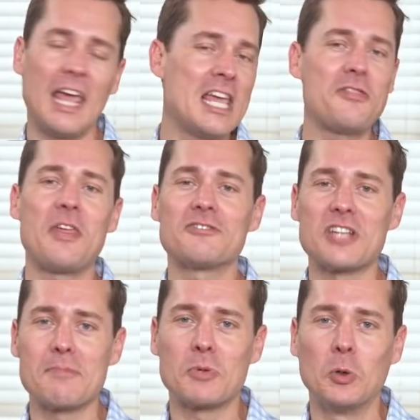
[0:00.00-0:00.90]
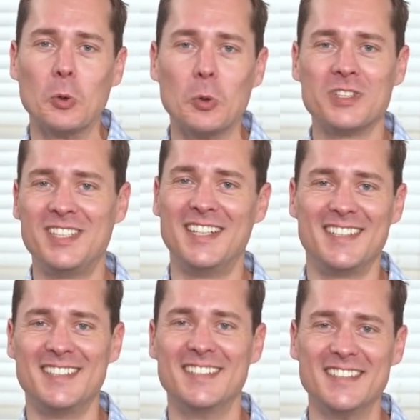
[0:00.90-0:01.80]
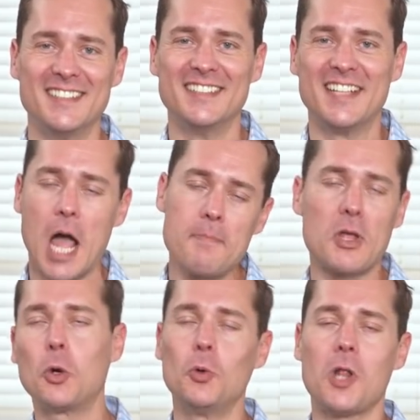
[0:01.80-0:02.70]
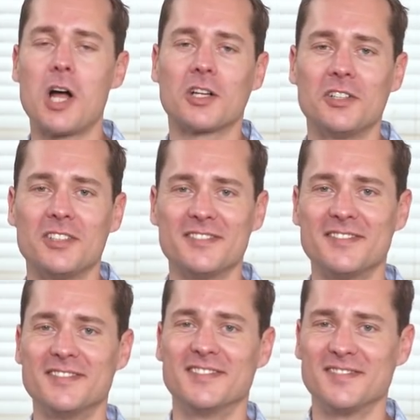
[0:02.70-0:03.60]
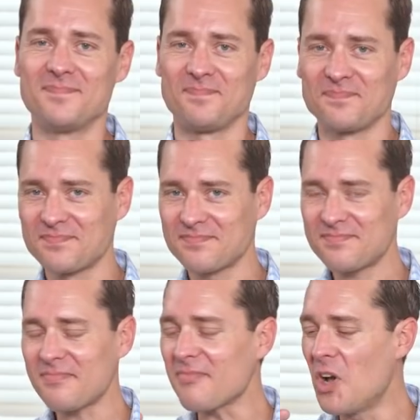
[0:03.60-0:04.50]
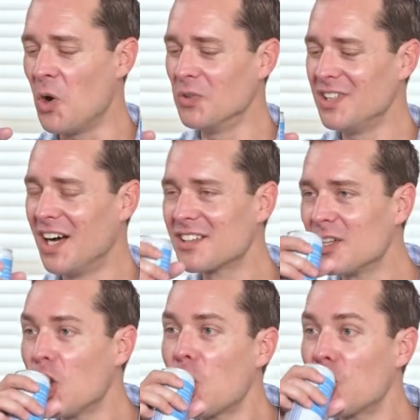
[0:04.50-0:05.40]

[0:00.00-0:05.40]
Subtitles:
He thinks I'm cool. I'm the cool uncle. Only uncle.